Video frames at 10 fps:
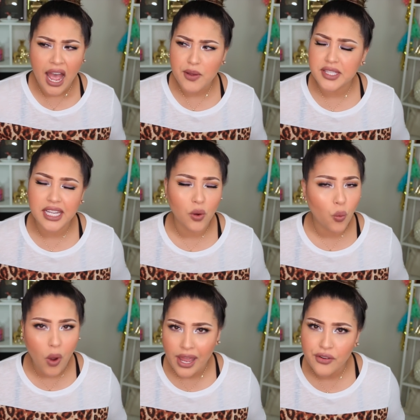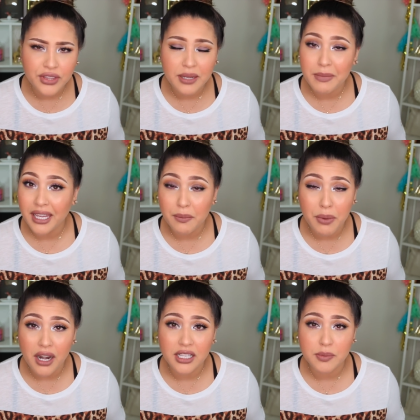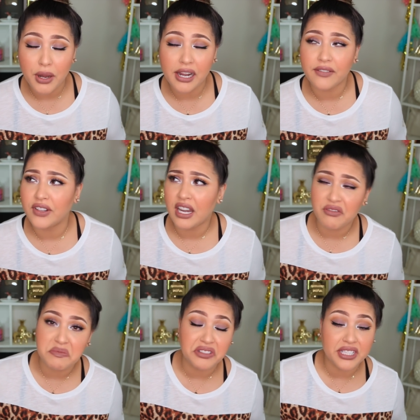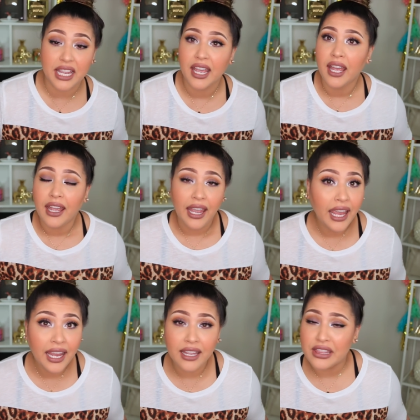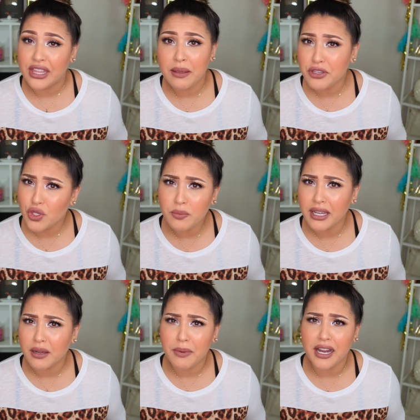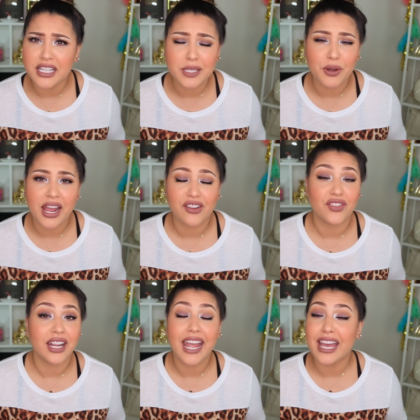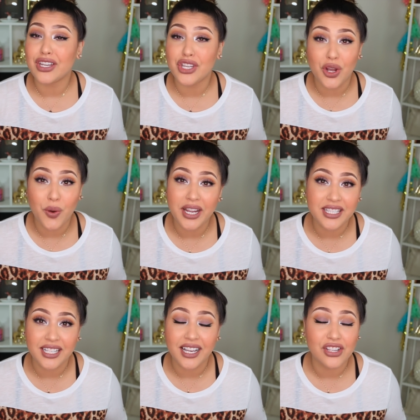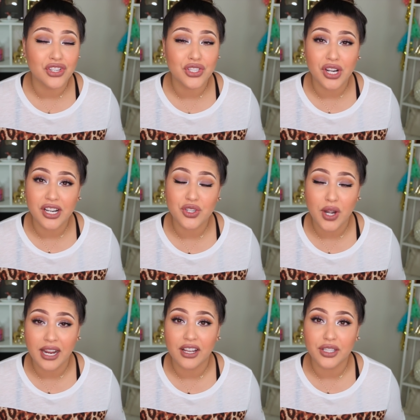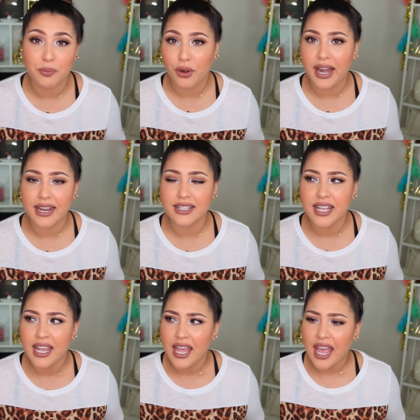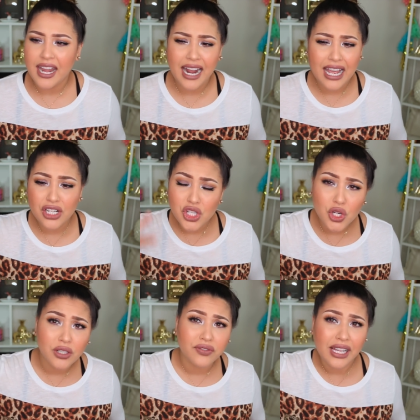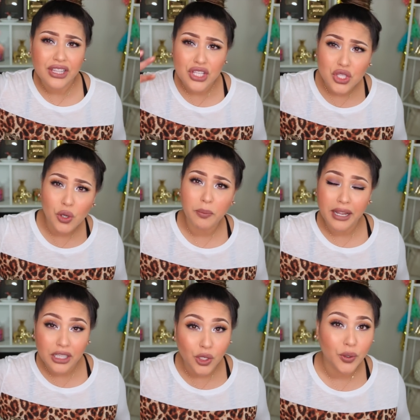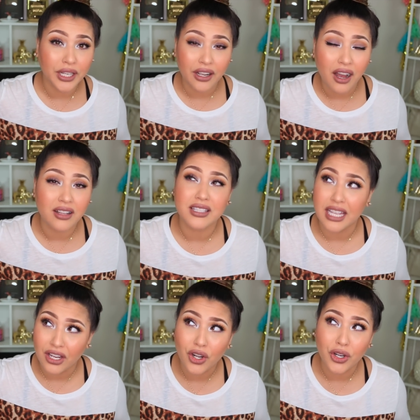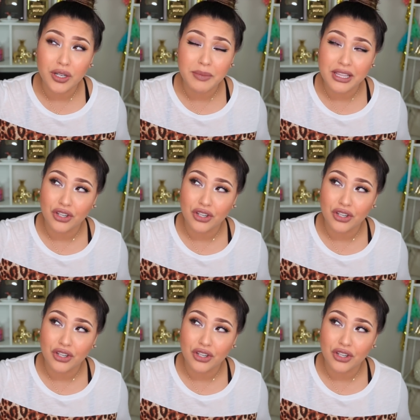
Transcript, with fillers: I was like, why don't they make a body spray out of it? And everybody was like, hey, they do make a body spray out of it. And I had no idea. I just started trying out the brand. And I don't know if like the soap and glory gods like heard me.